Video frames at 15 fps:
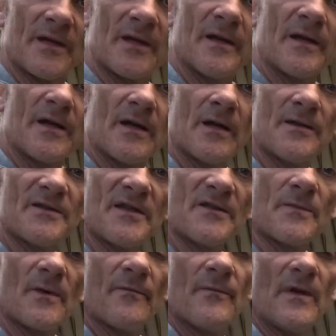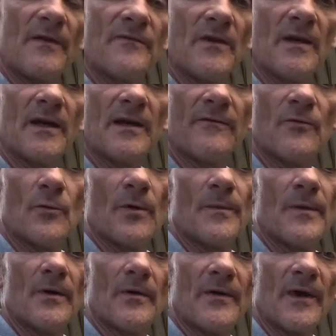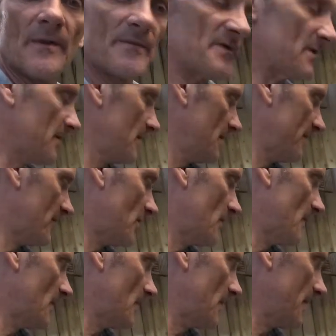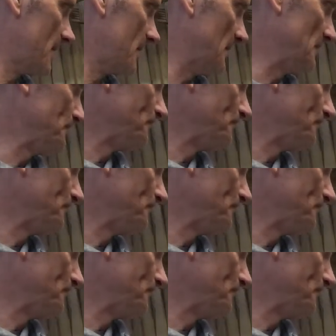get it in Garden Sense, but I've left a link if you want to buy it on Amazon via my link.